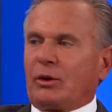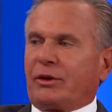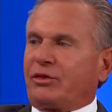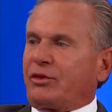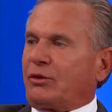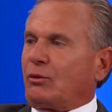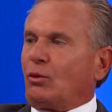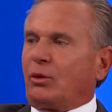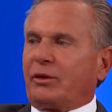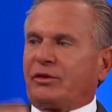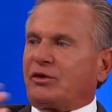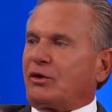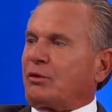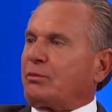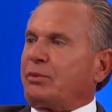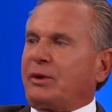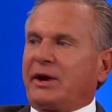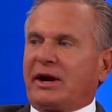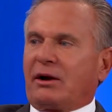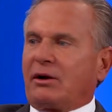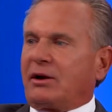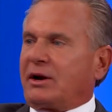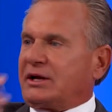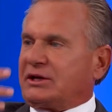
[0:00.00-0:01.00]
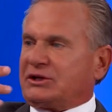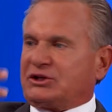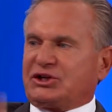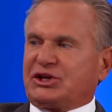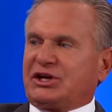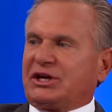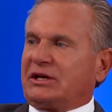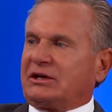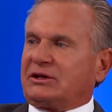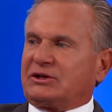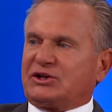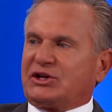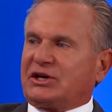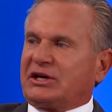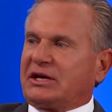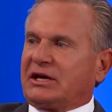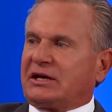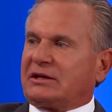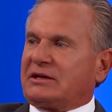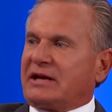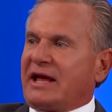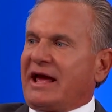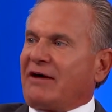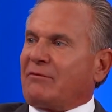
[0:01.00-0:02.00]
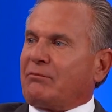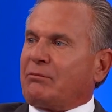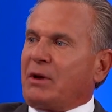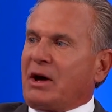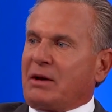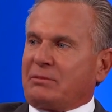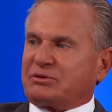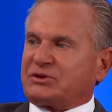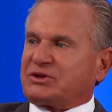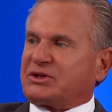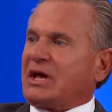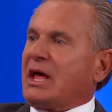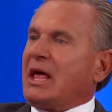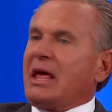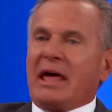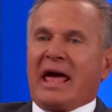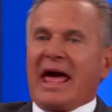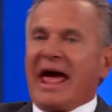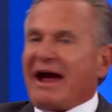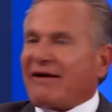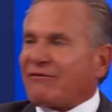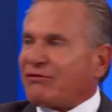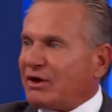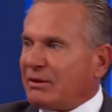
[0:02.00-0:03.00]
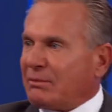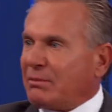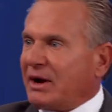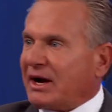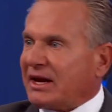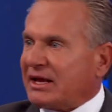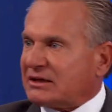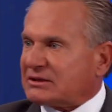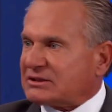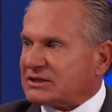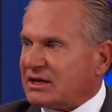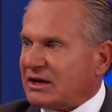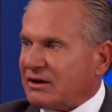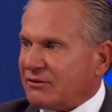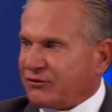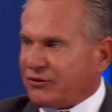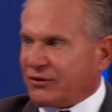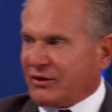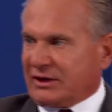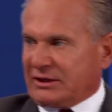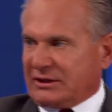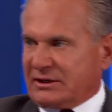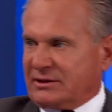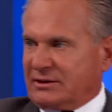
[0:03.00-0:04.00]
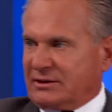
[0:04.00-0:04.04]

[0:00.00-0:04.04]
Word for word: with with her period, she she it, didn't have no, bumps. And that's, and, everybody is different.